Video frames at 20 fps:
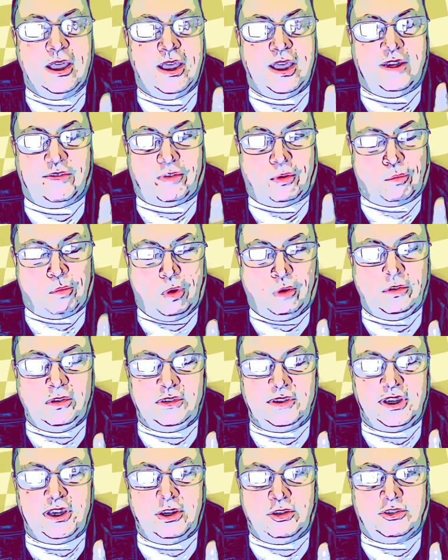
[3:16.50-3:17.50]
If you're
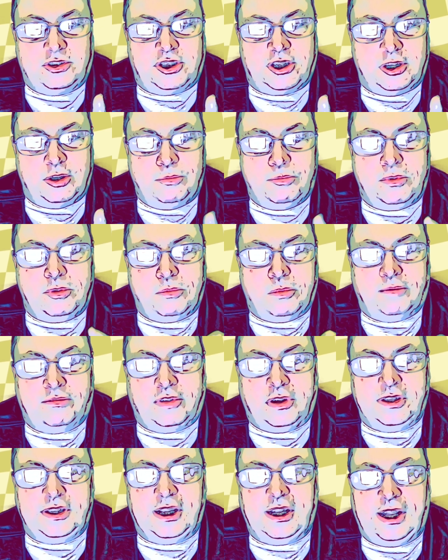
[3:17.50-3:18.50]
on YouTube, you will
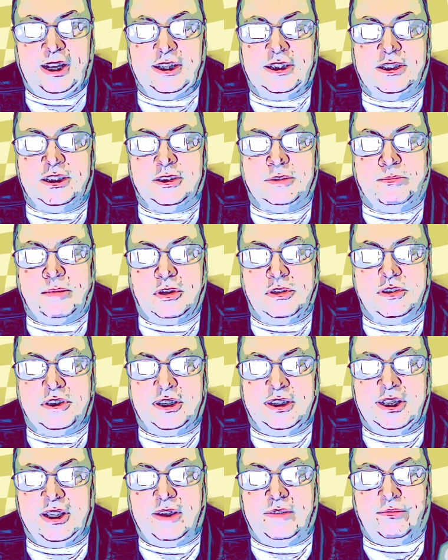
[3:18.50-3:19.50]
find the link to the post
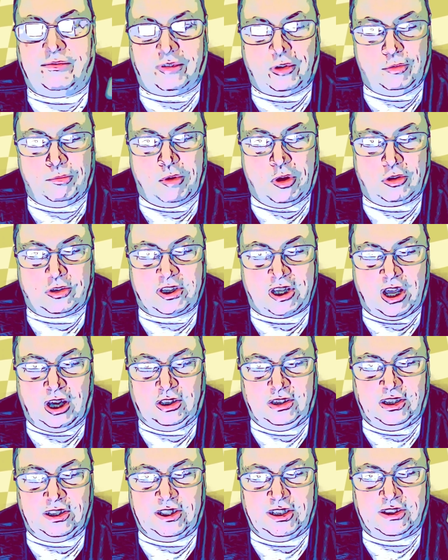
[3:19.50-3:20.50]
in the info box
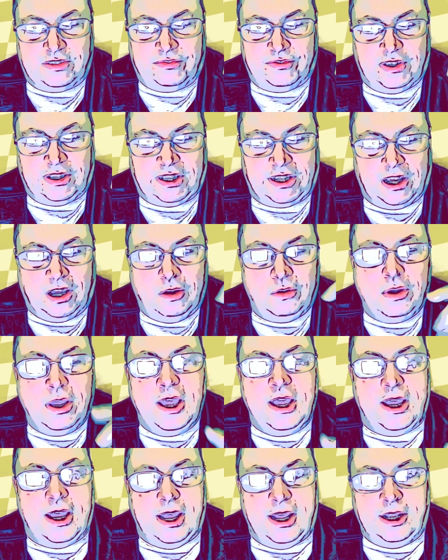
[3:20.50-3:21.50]
under this video,
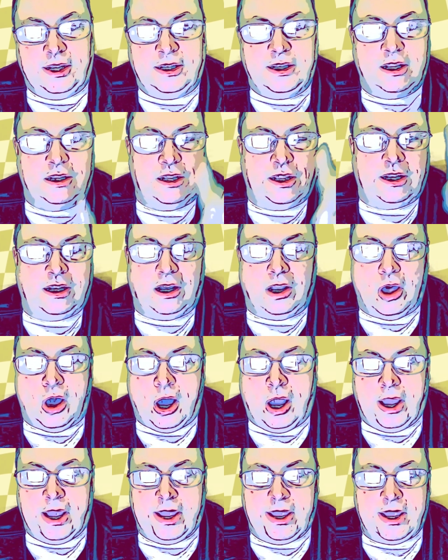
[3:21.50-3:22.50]
in the little
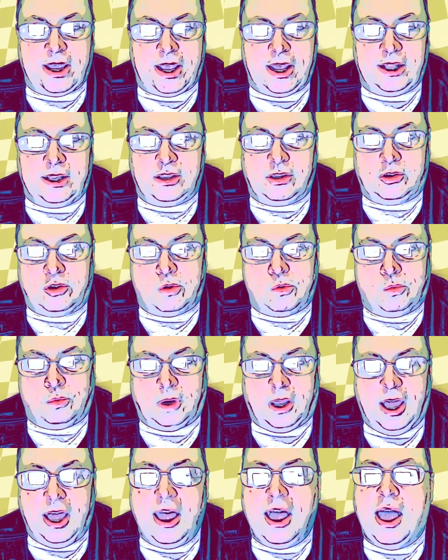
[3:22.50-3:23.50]
eye in the
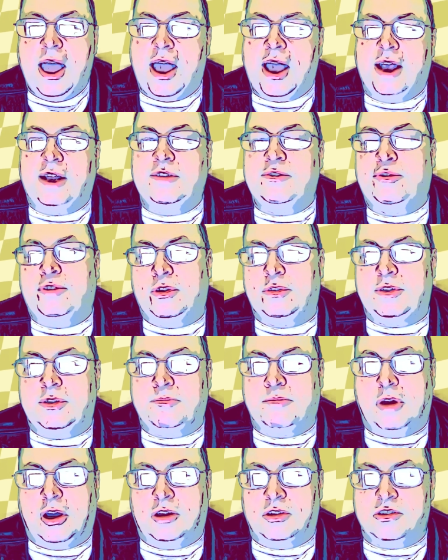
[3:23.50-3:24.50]
corner, and floating
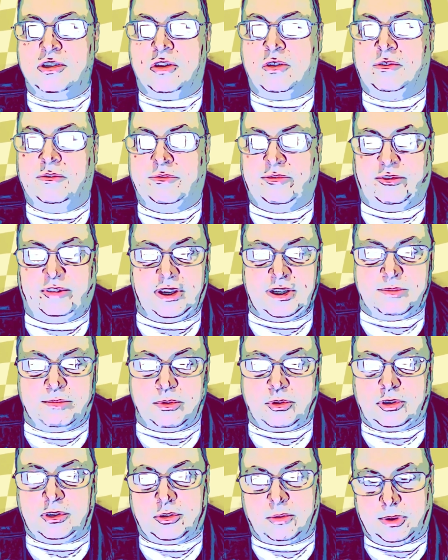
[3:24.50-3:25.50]
past on
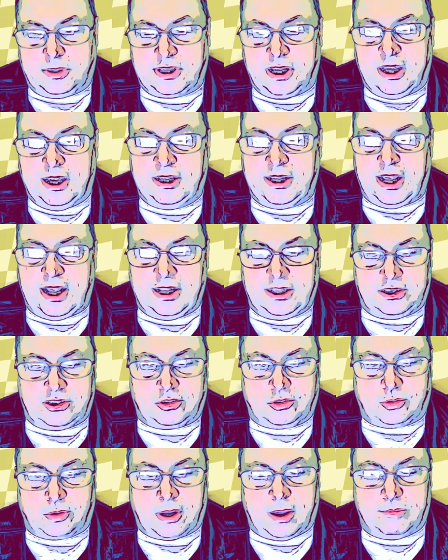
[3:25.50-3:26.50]
Facebook, Twitter, and
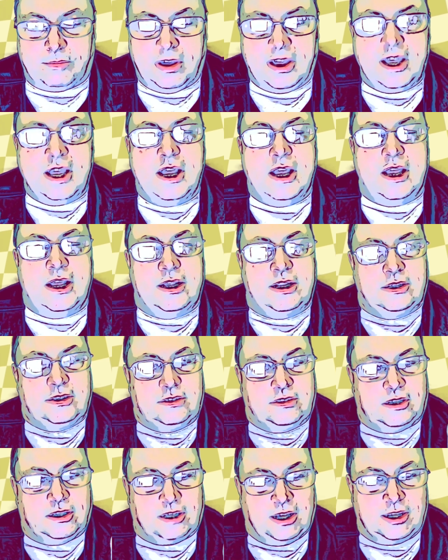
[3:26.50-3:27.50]
Instagram.
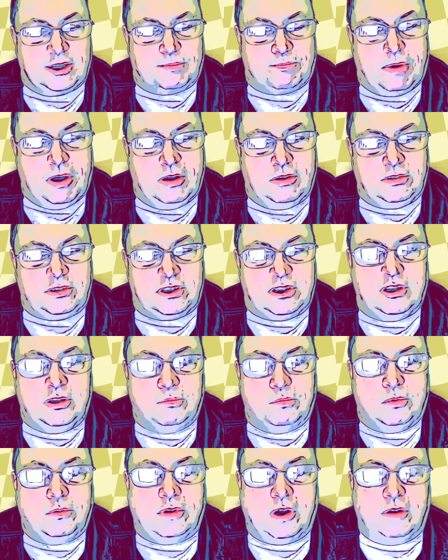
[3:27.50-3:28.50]
Today's post
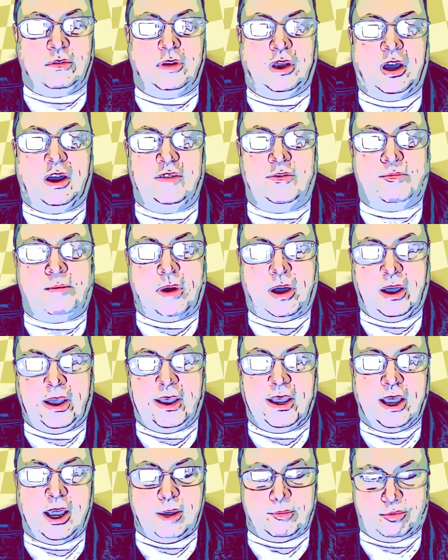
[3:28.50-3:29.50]
will go live
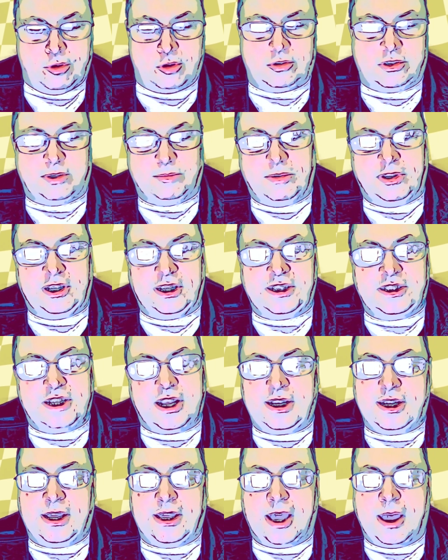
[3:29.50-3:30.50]
by approximately
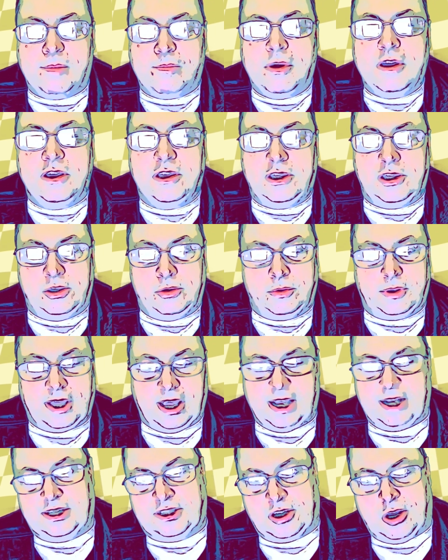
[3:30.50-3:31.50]
10 a.m.
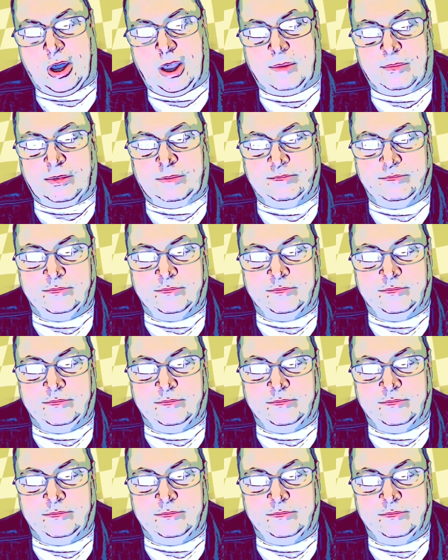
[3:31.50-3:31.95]
UK time.